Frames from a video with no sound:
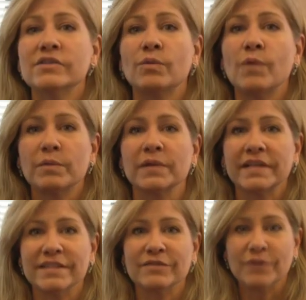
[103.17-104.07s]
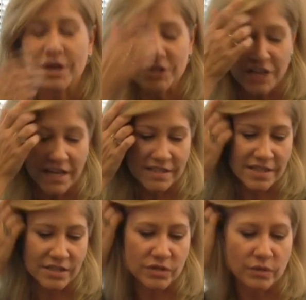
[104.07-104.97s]
so what really differentiates
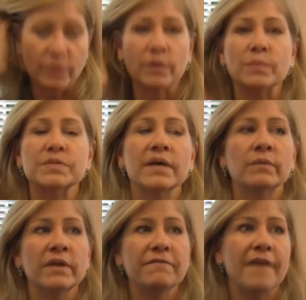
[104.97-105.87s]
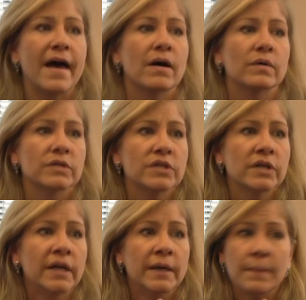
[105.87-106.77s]
these two groups? And we found
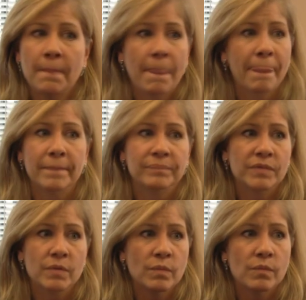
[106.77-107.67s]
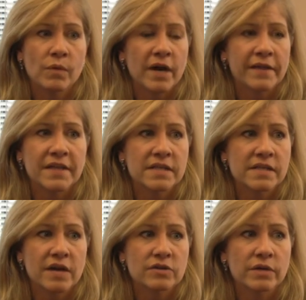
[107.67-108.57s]
what I think
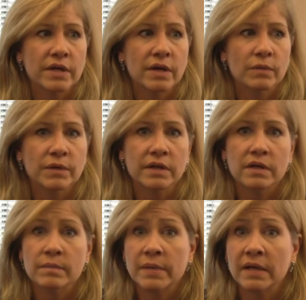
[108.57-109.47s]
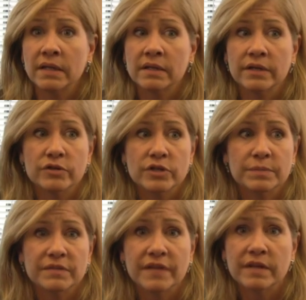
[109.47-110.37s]
is actually a really compelling
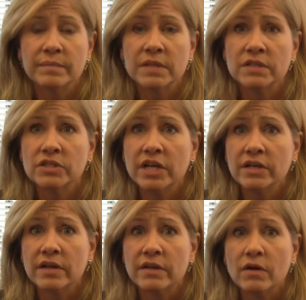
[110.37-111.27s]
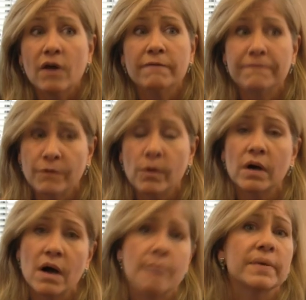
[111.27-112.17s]
leadership development agenda. There are
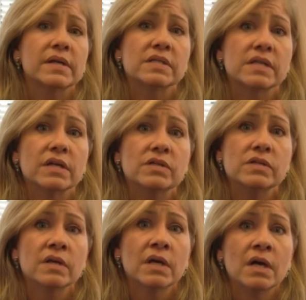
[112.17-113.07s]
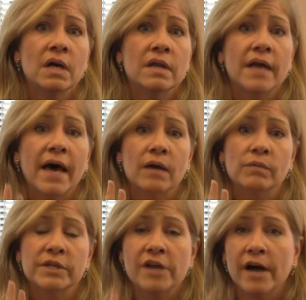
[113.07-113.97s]
4 competencies
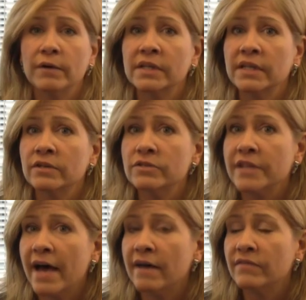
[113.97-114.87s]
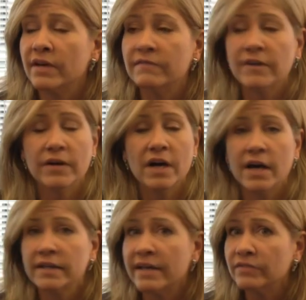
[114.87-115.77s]
that retiring leaders have at a very
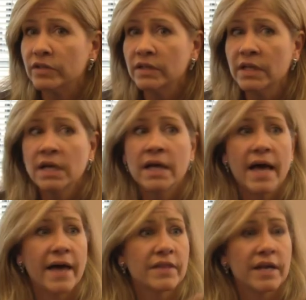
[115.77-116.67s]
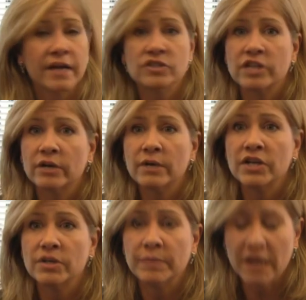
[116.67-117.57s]
high level, and the next
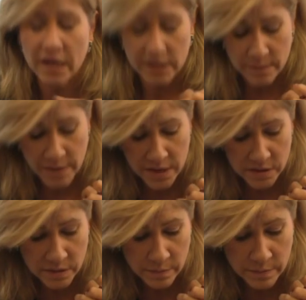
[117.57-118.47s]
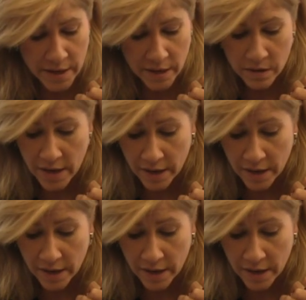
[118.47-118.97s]
generation behind them has them at